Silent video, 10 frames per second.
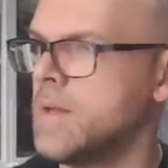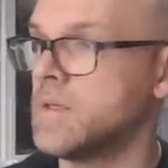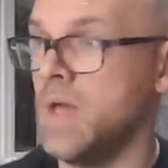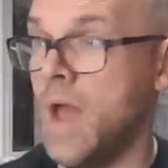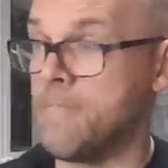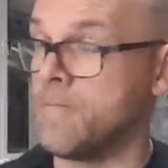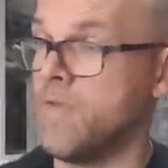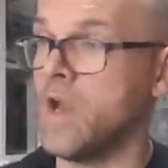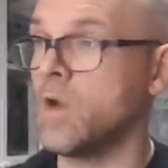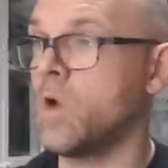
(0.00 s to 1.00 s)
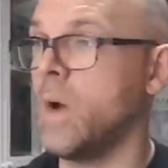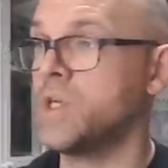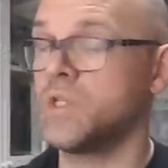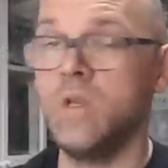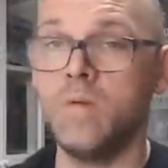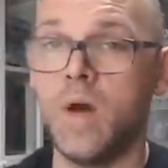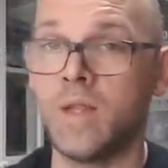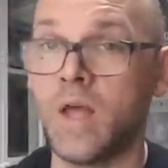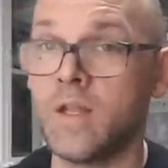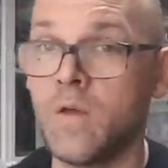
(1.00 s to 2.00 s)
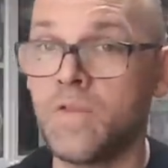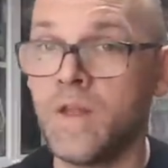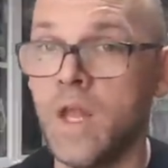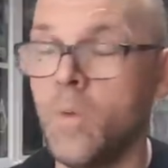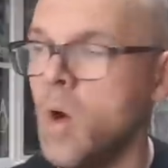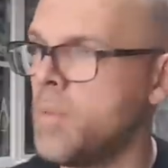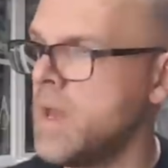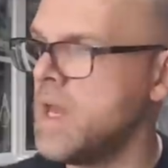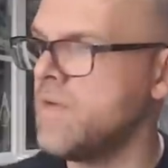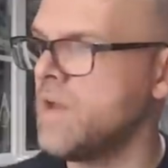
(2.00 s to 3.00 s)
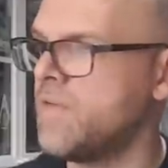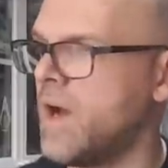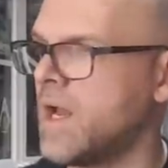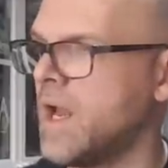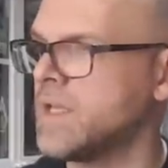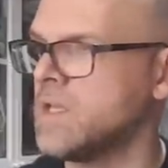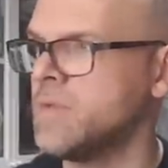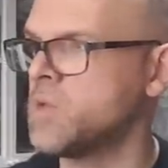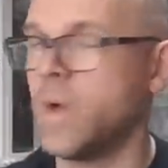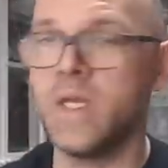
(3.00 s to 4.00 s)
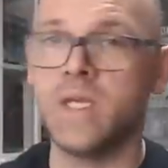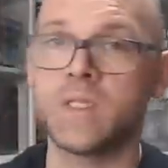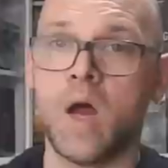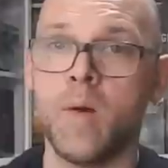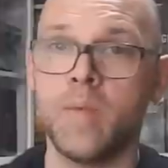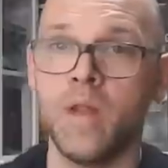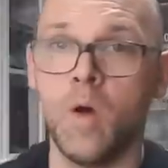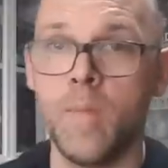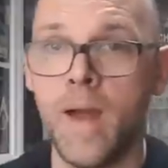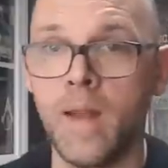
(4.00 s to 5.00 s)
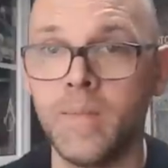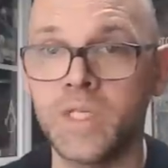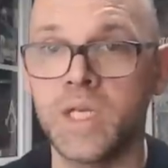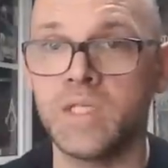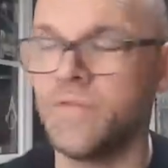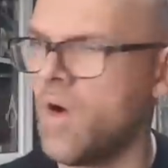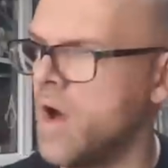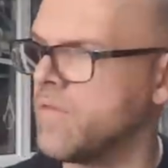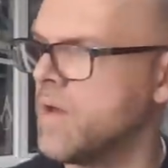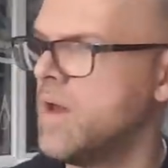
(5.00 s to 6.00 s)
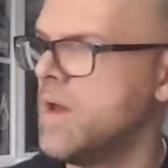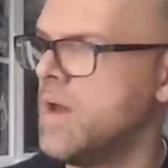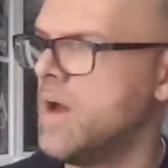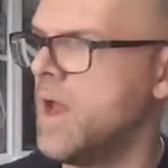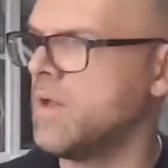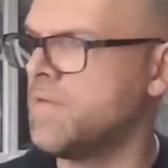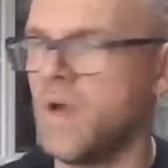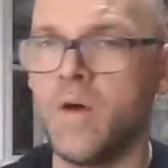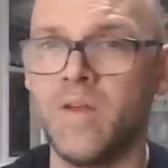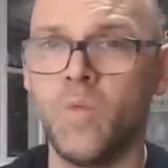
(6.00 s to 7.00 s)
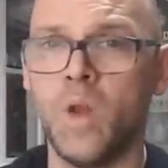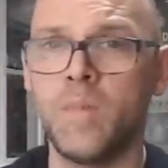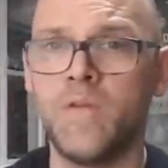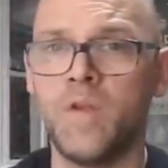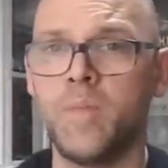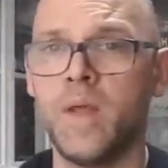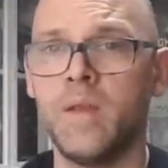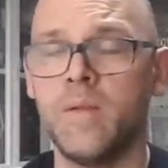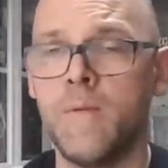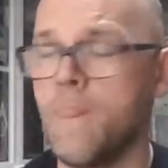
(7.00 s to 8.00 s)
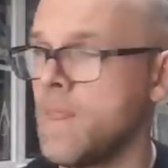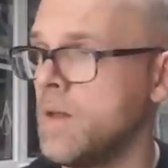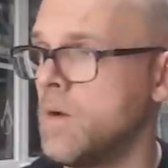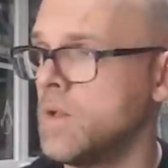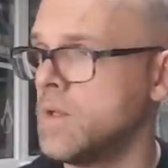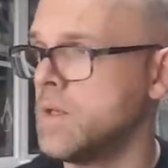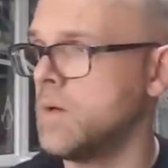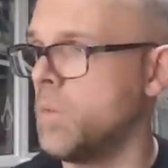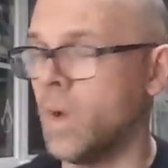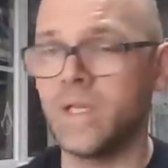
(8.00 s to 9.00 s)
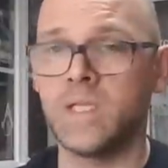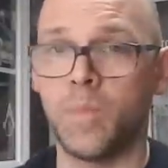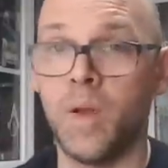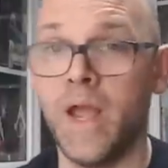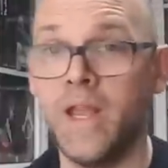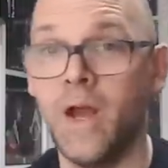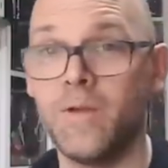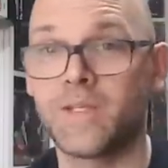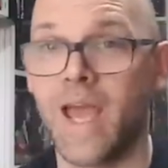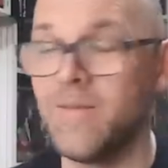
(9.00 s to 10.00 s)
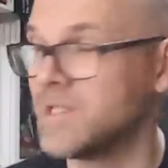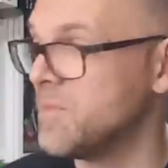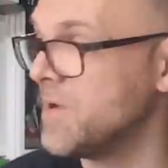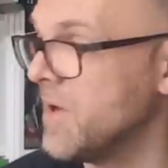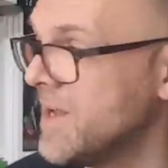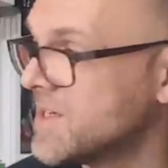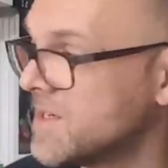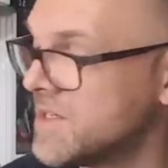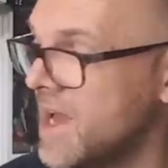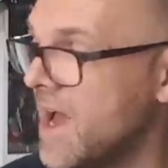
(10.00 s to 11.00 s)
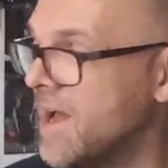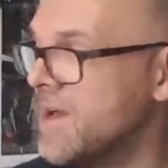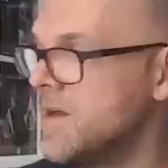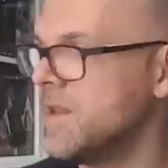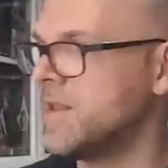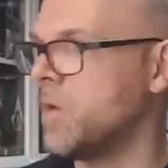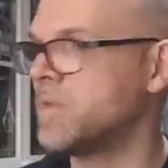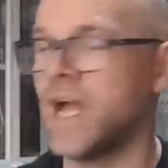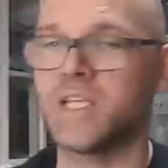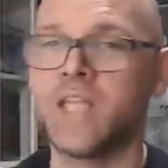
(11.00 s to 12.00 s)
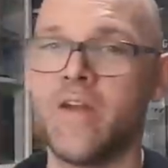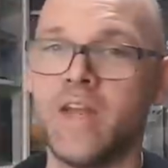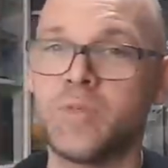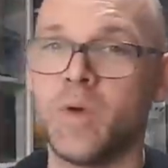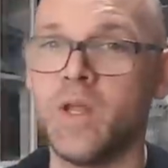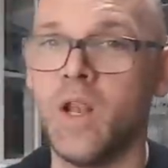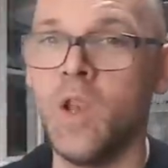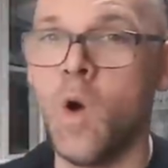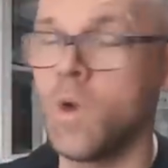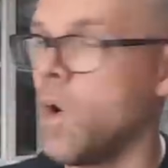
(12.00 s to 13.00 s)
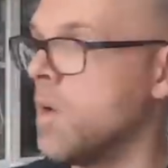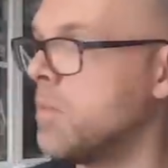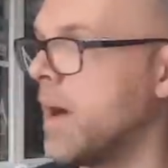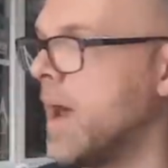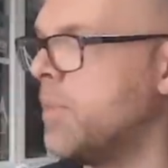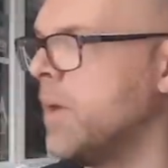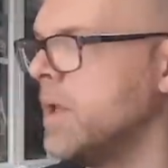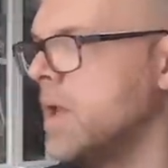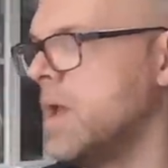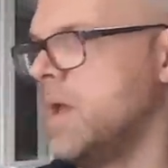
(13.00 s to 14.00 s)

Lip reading: So, yeah, very good question. I don't think they will be. Even if I collected them in 20 years' time, I'll be an old man. I'll be 65. I don't think I'll even want to be flipping wanting to play those games, to be honest, because, yeah, the old dexterity is probably long gone by that point.